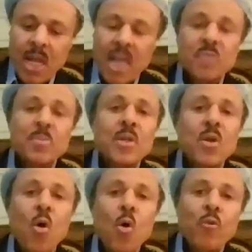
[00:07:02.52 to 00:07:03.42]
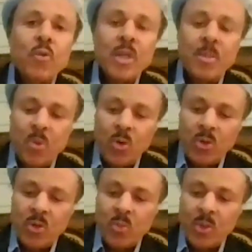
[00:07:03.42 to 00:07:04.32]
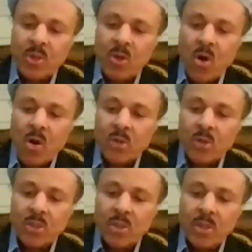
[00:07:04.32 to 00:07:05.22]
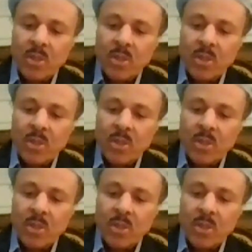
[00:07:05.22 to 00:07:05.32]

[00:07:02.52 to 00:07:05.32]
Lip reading: has been overly burdened with calls